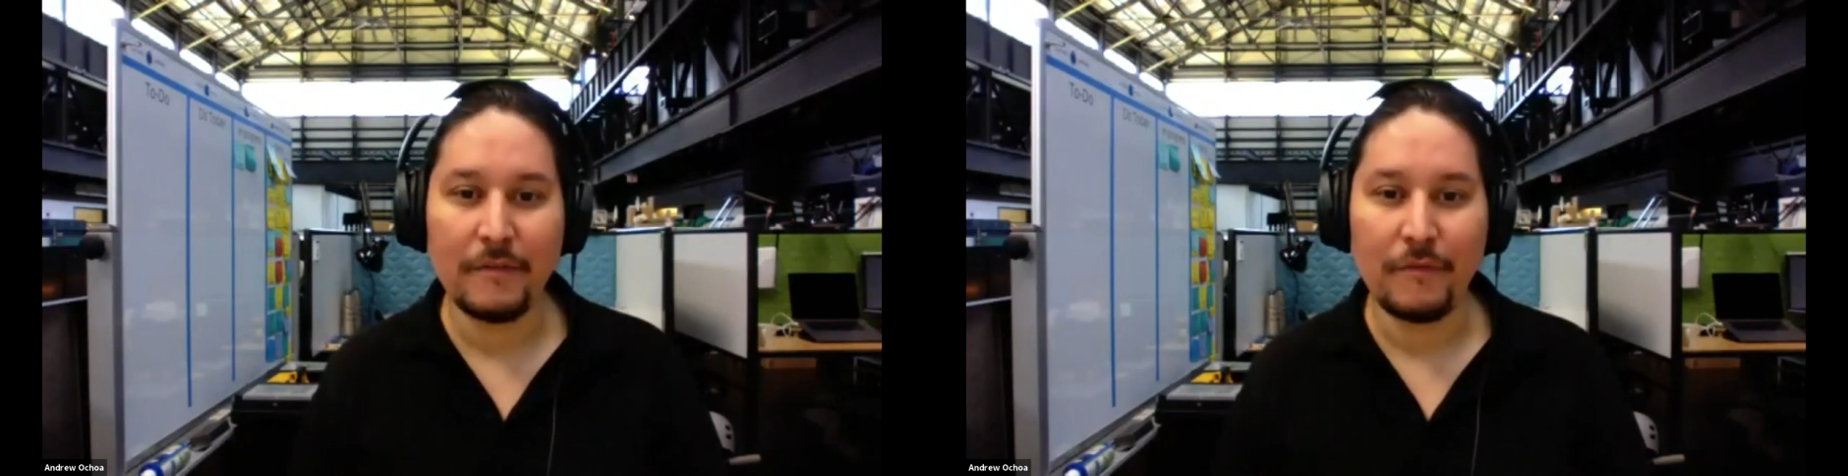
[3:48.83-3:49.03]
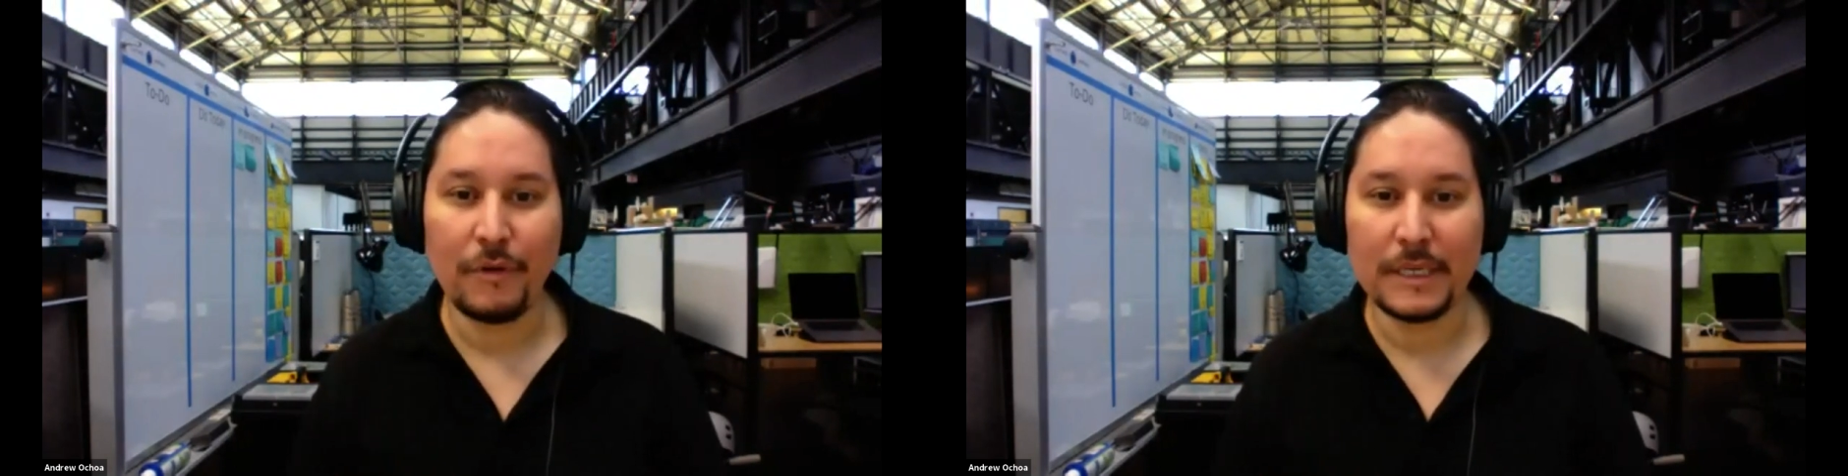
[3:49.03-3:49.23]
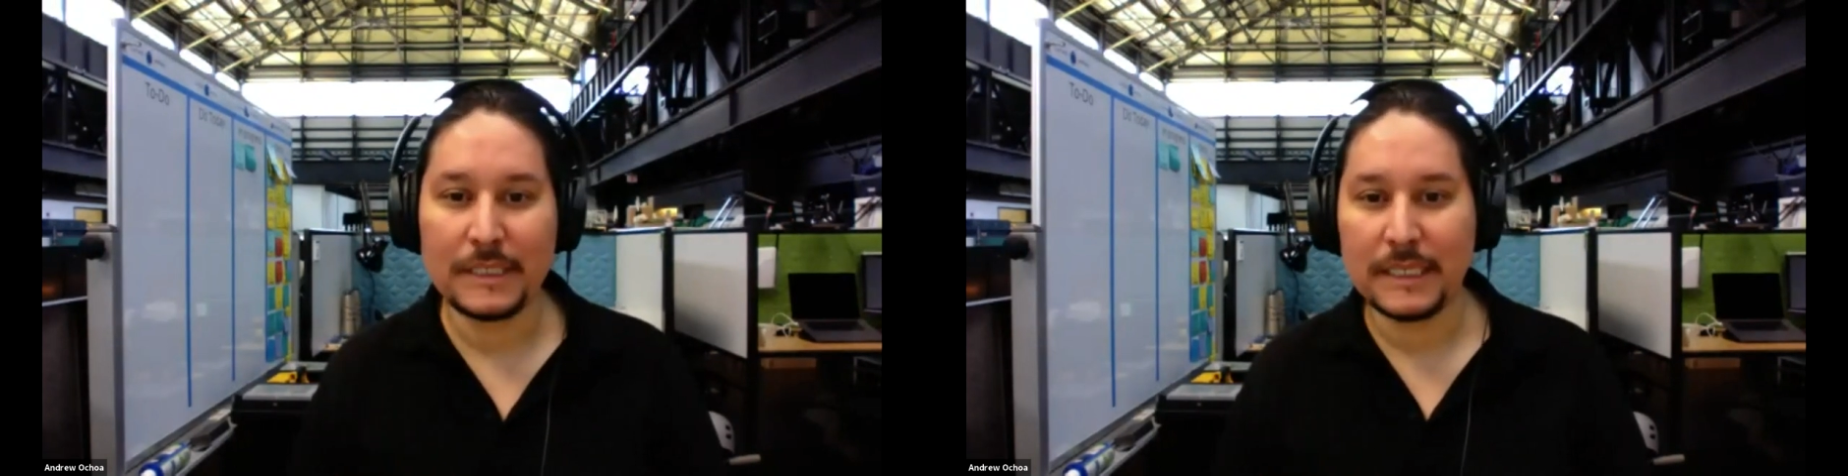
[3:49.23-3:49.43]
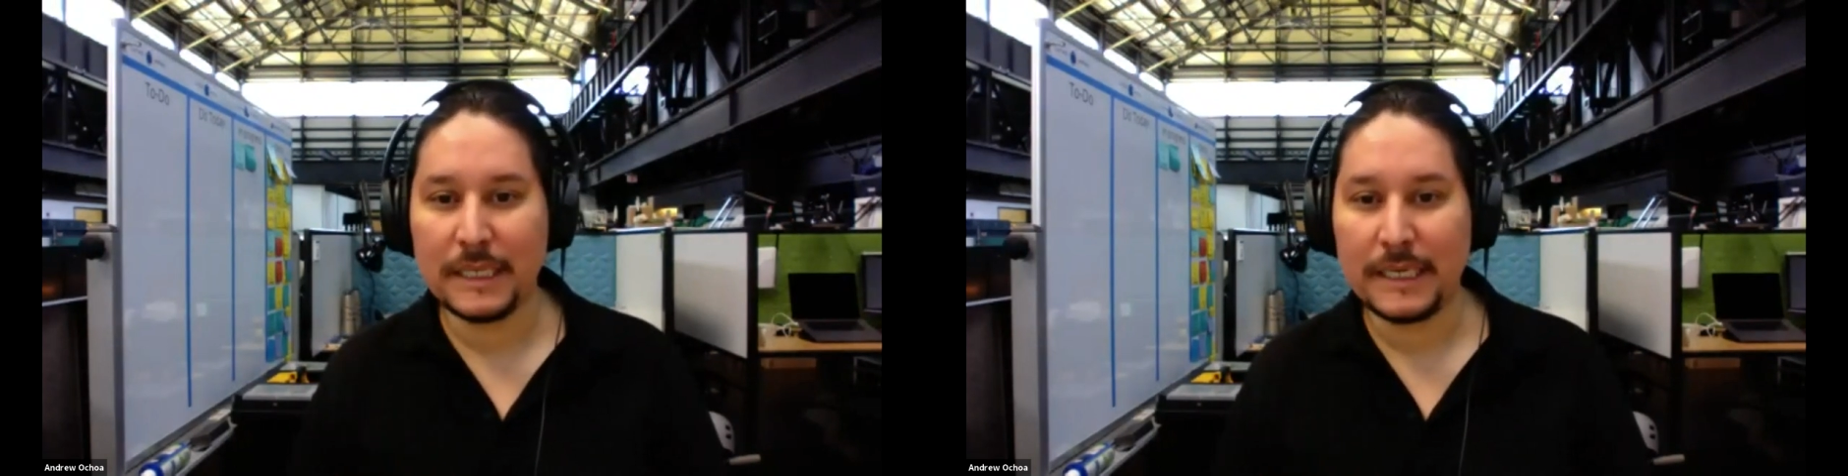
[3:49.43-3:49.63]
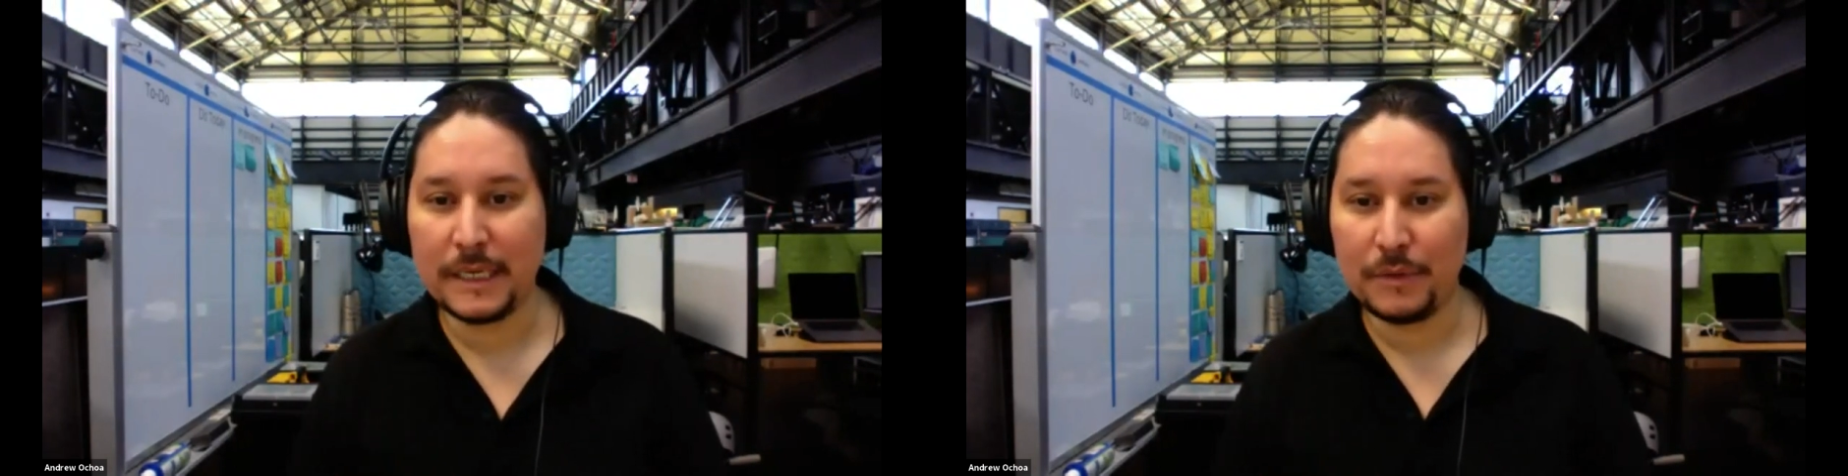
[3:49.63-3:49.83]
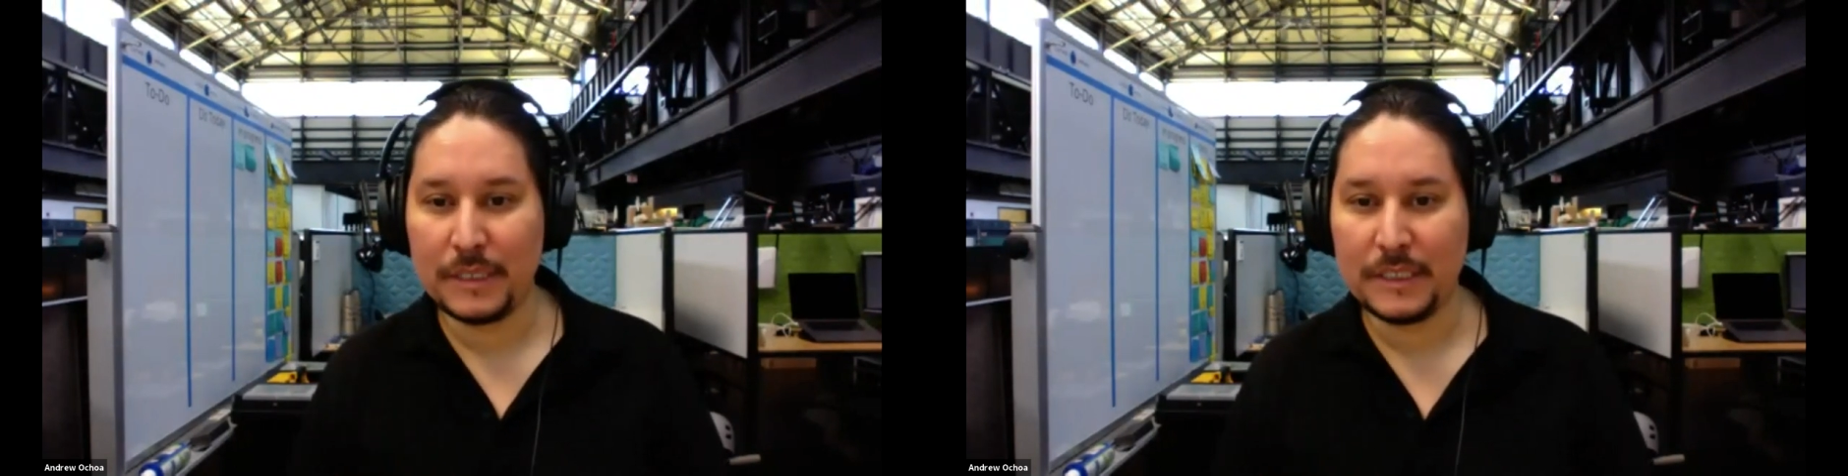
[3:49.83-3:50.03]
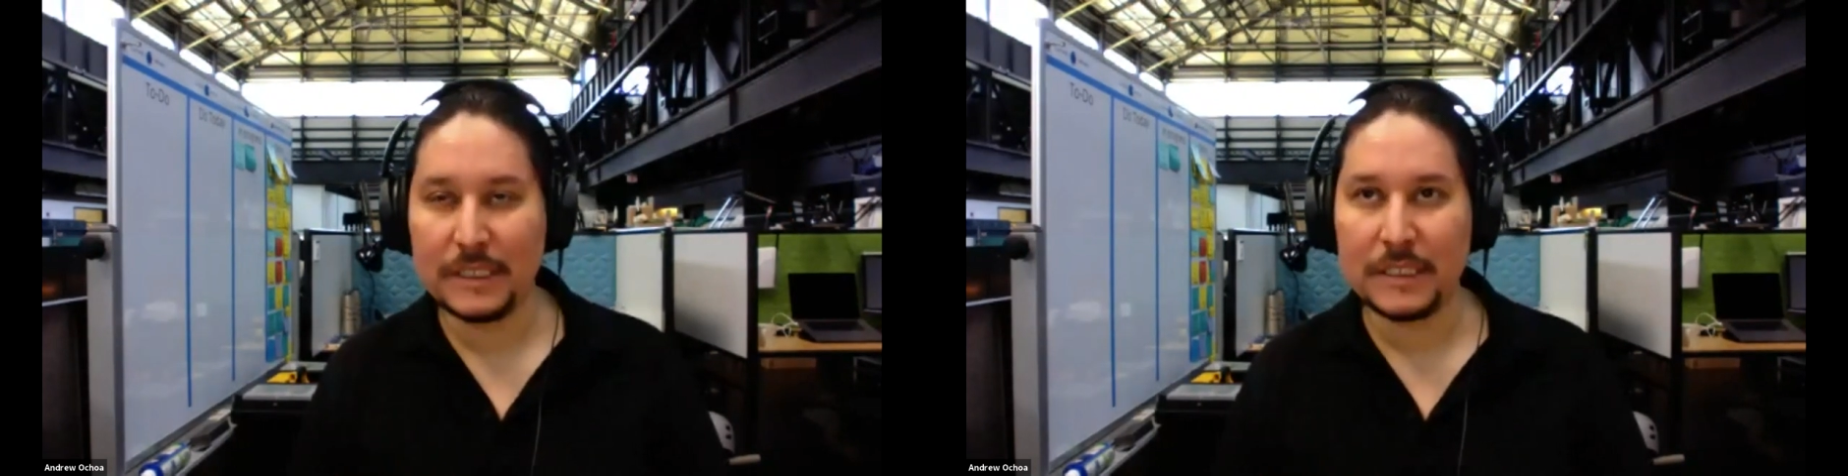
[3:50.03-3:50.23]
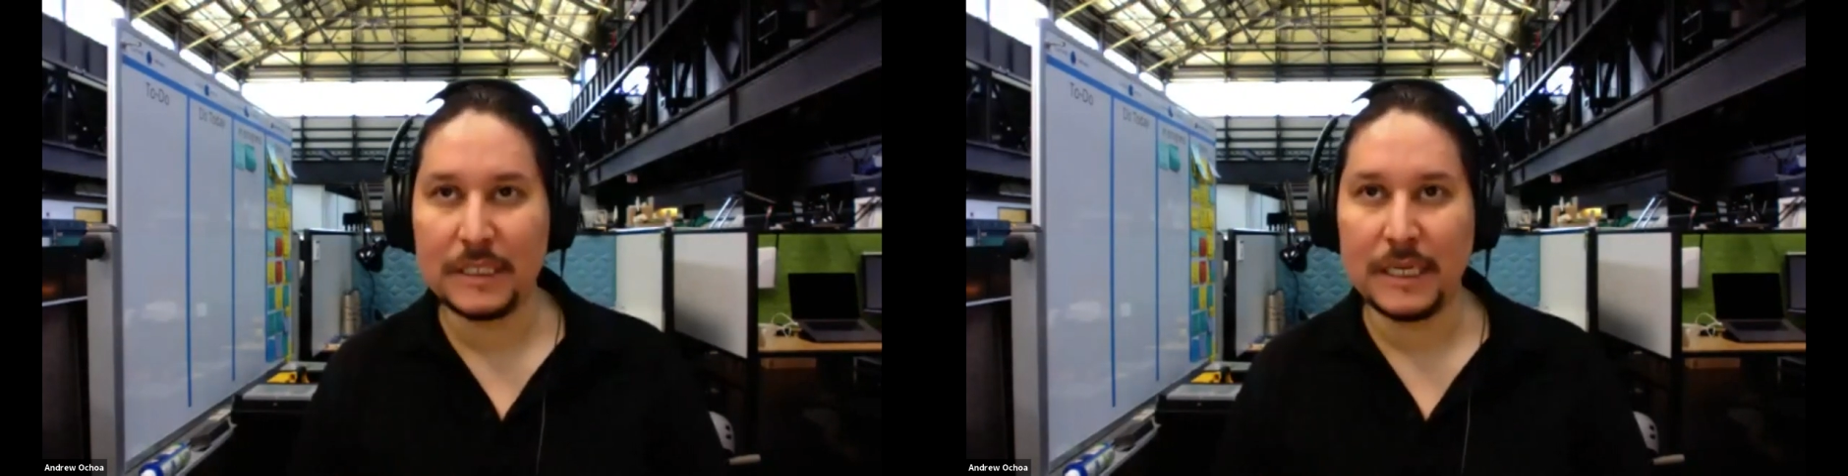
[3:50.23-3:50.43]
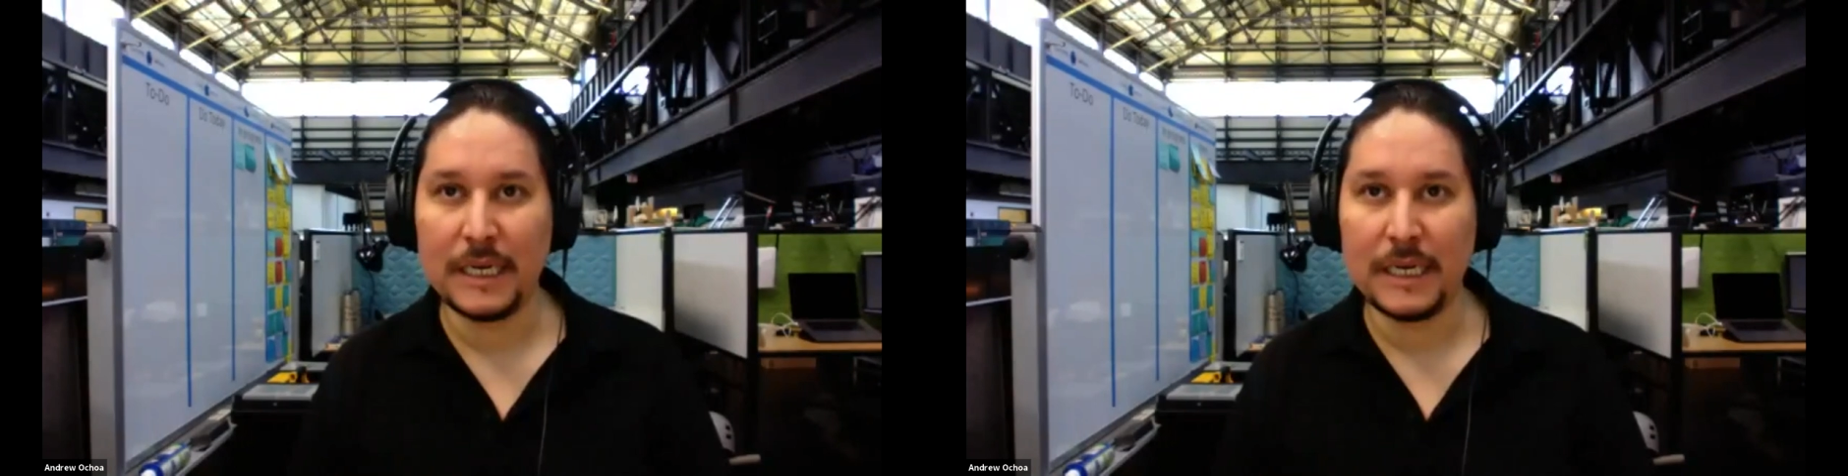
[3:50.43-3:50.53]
voice and language.